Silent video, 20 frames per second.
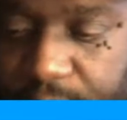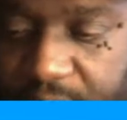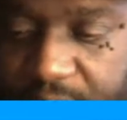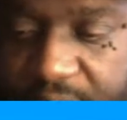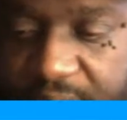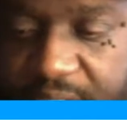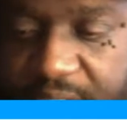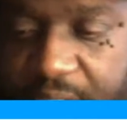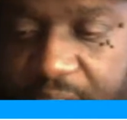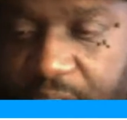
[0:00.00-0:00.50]

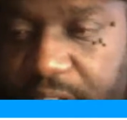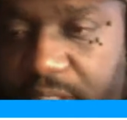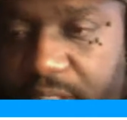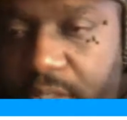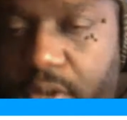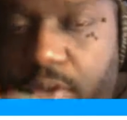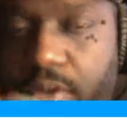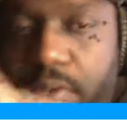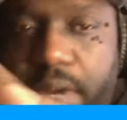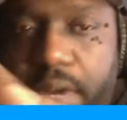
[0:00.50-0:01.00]
carry the
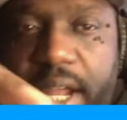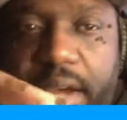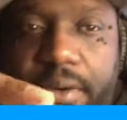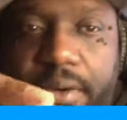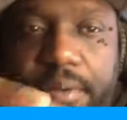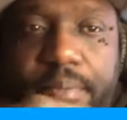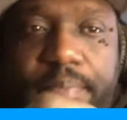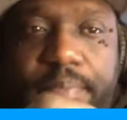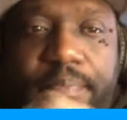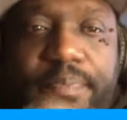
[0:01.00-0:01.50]
load without
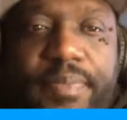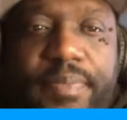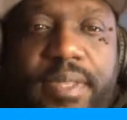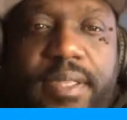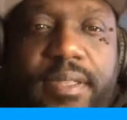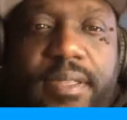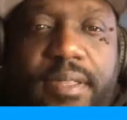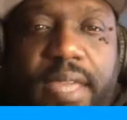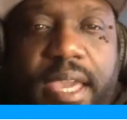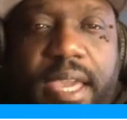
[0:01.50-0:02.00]
him.
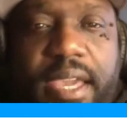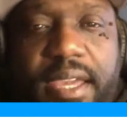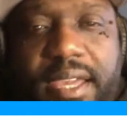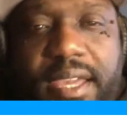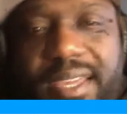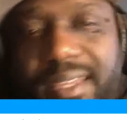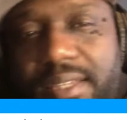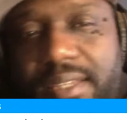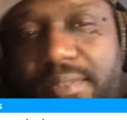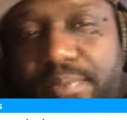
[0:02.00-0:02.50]

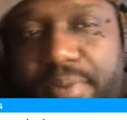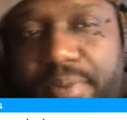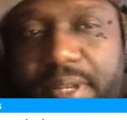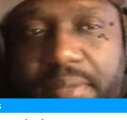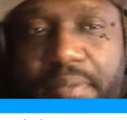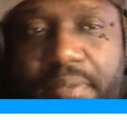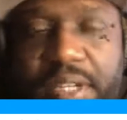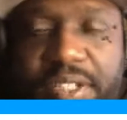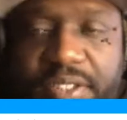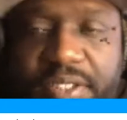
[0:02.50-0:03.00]
And he's pretty
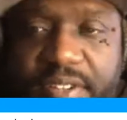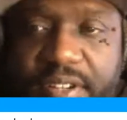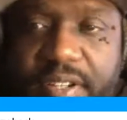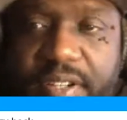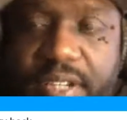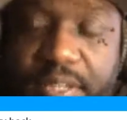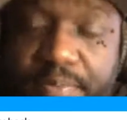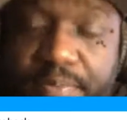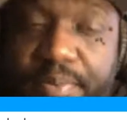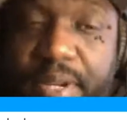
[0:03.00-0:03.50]
much
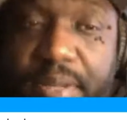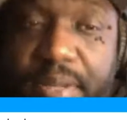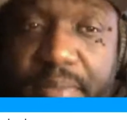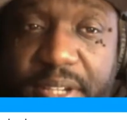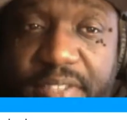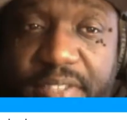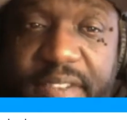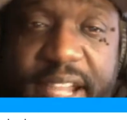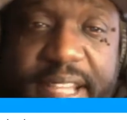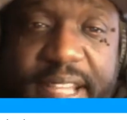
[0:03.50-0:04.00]

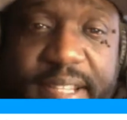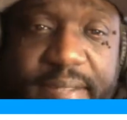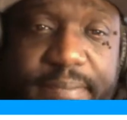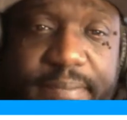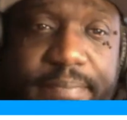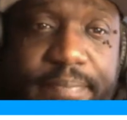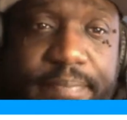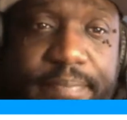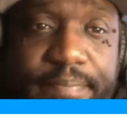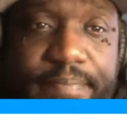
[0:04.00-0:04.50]
right.
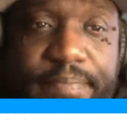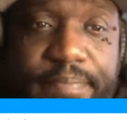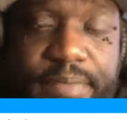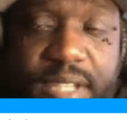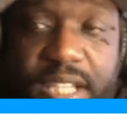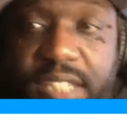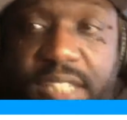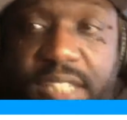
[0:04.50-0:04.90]
Because